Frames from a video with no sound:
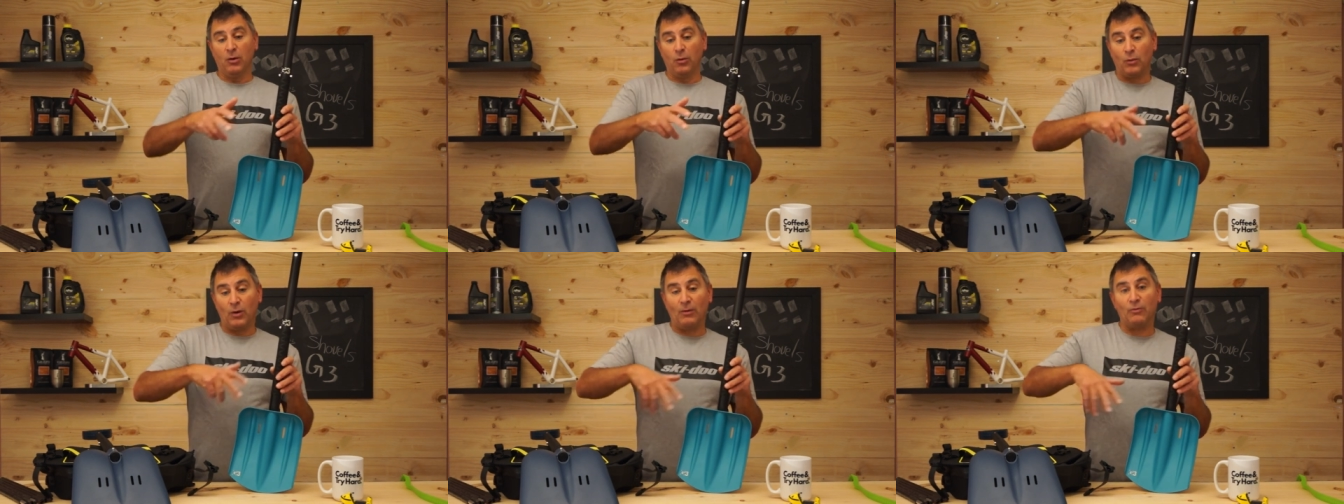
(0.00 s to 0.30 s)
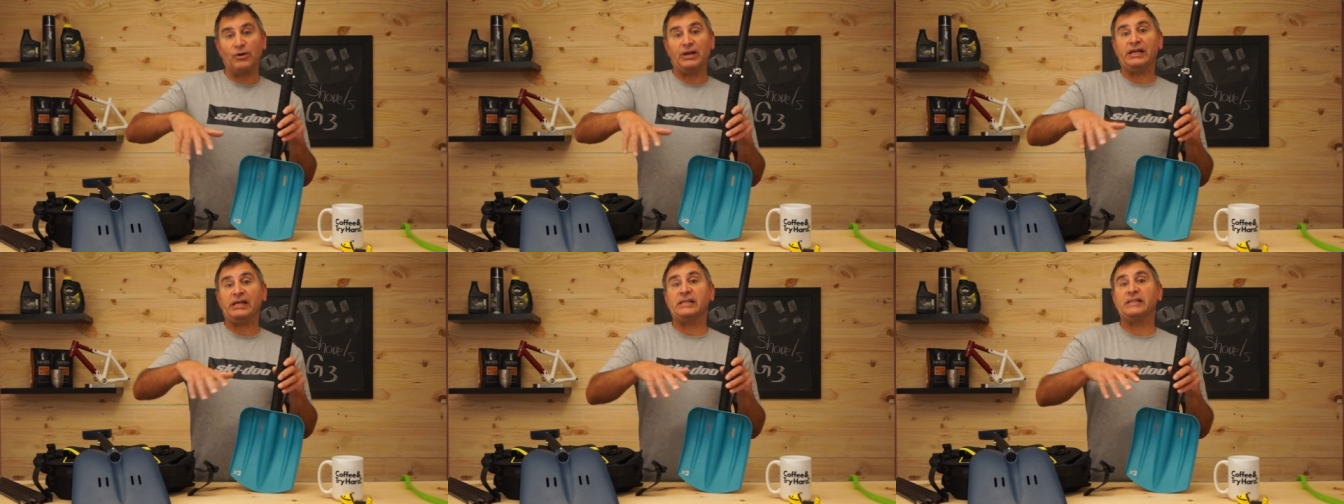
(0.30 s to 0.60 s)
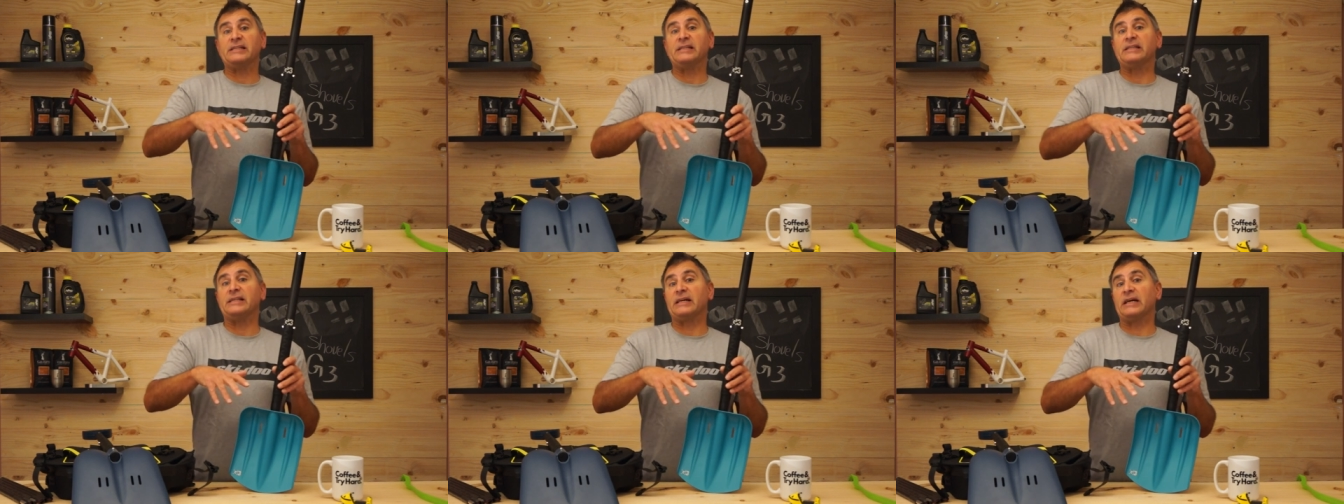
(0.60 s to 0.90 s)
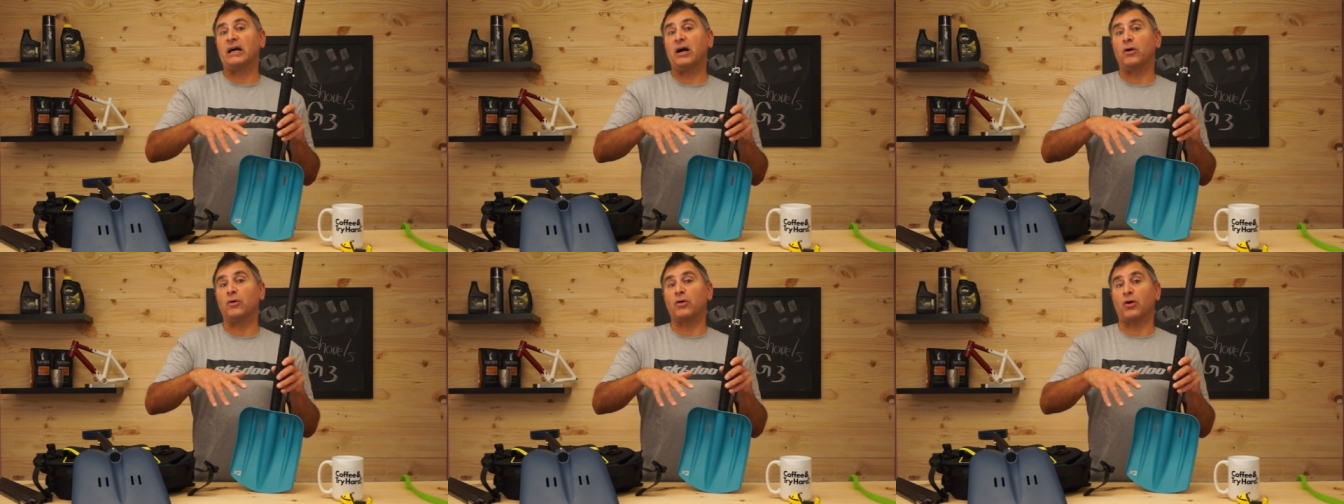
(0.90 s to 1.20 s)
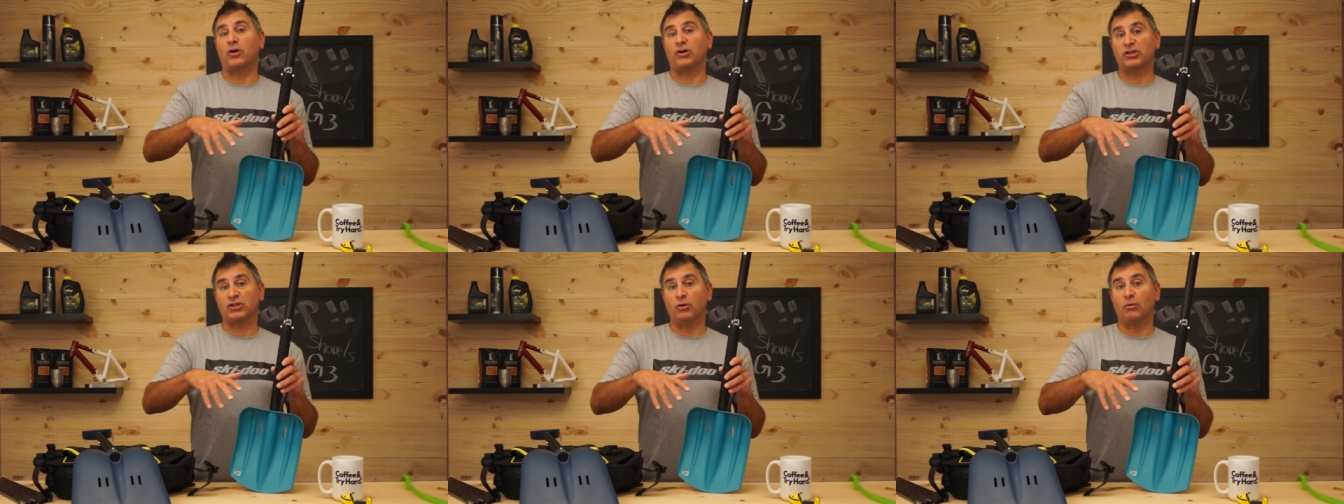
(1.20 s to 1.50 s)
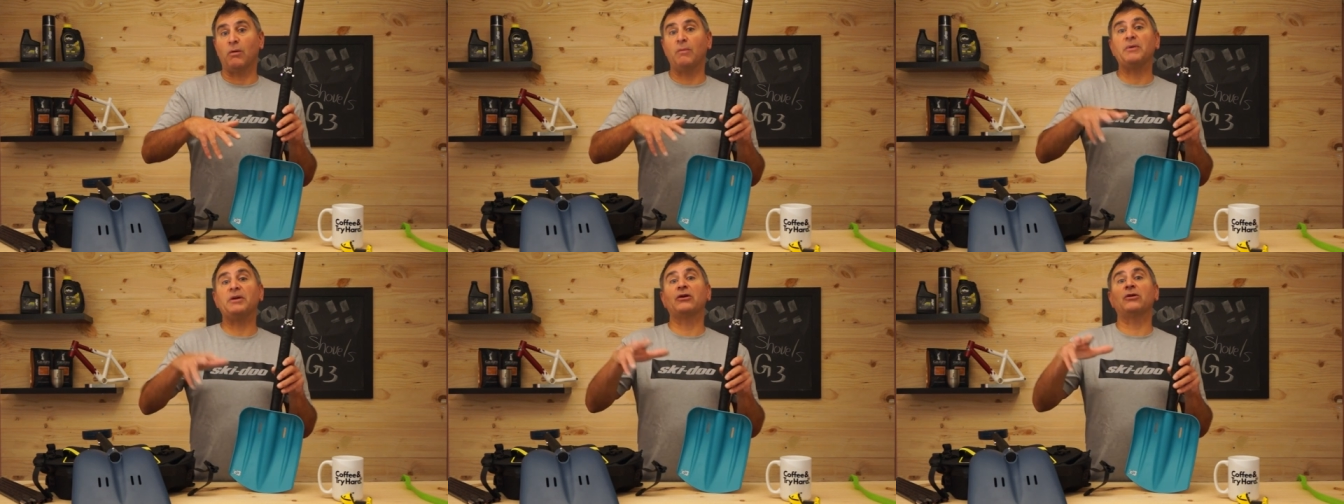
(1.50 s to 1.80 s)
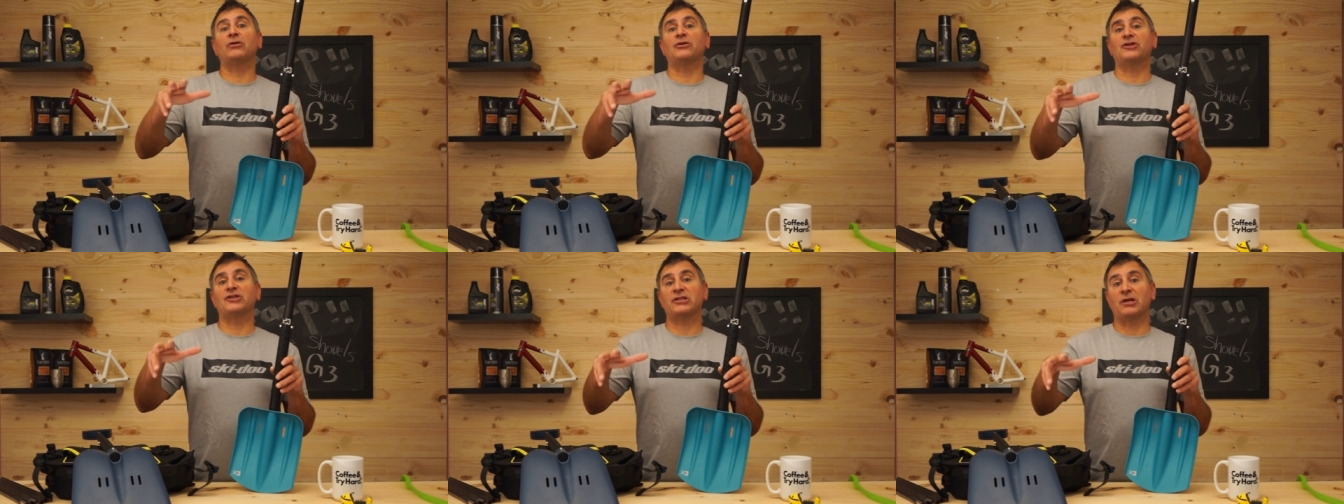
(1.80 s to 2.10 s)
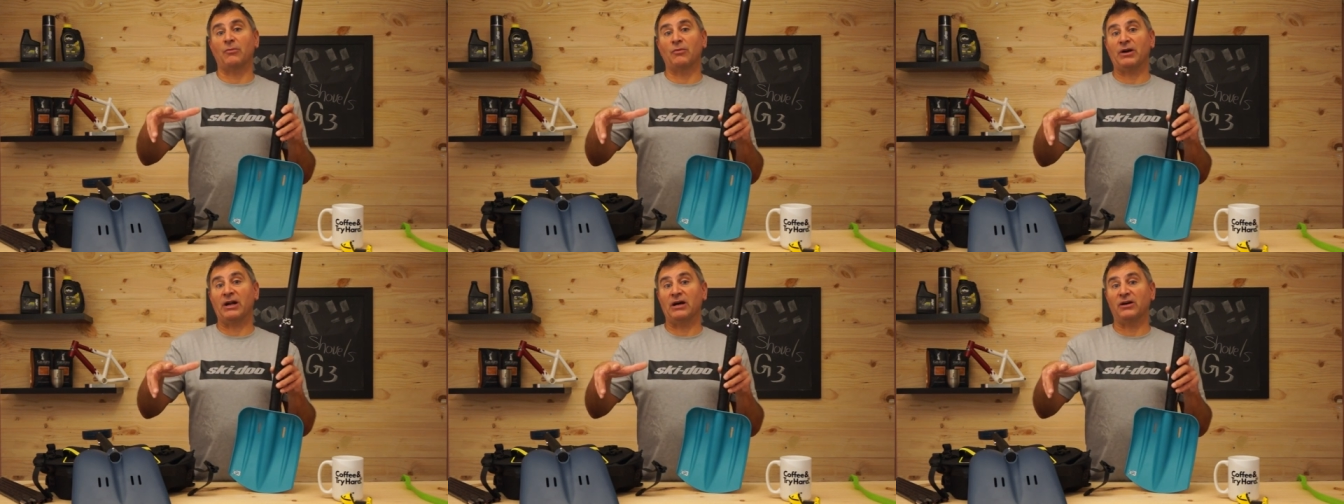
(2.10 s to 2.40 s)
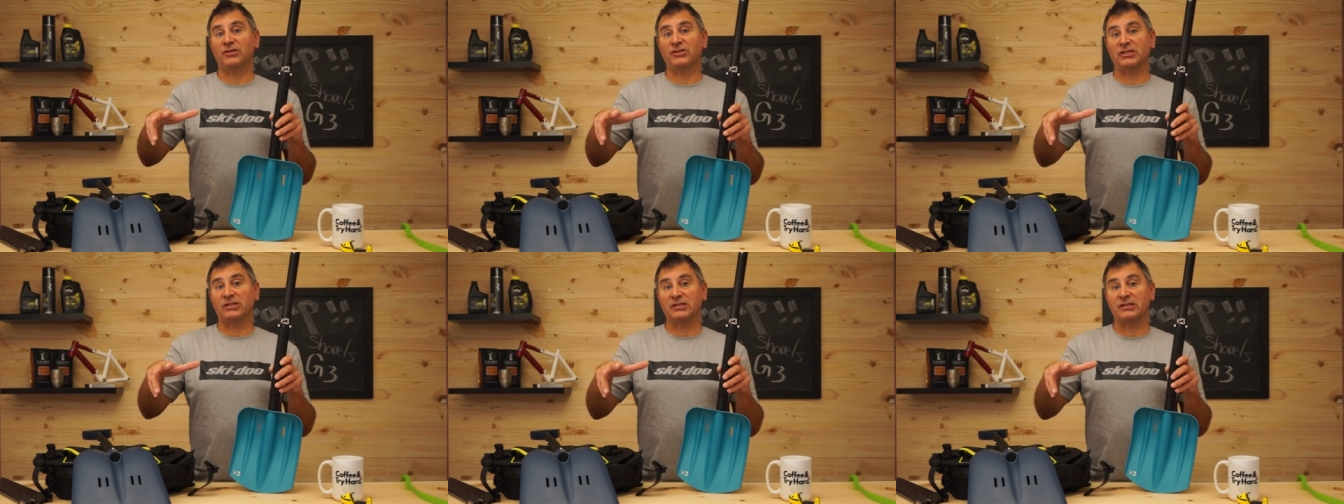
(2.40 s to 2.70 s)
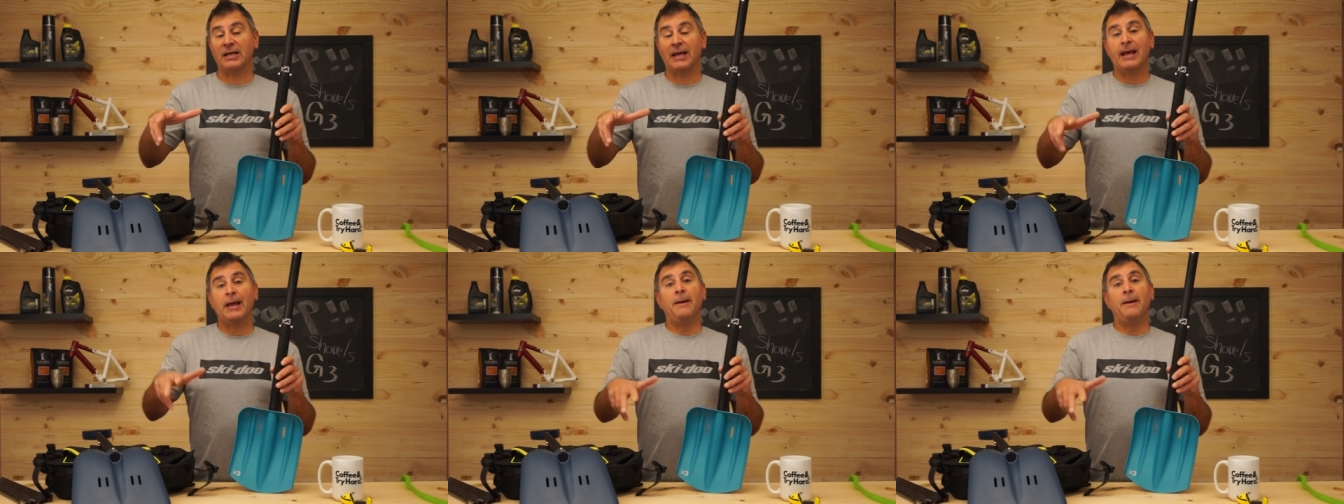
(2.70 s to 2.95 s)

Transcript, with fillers: when we need to dig out our snowmobile or someone else's.